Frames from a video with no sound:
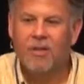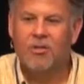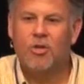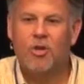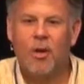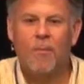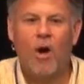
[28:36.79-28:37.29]

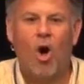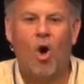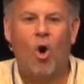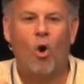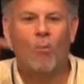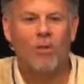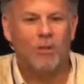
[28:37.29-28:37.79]
to come
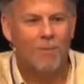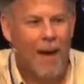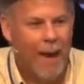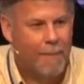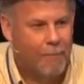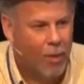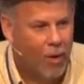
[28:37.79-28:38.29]
home with
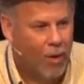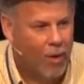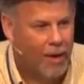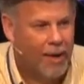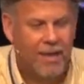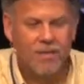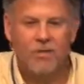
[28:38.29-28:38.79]
my
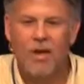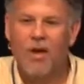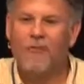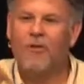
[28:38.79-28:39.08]
boys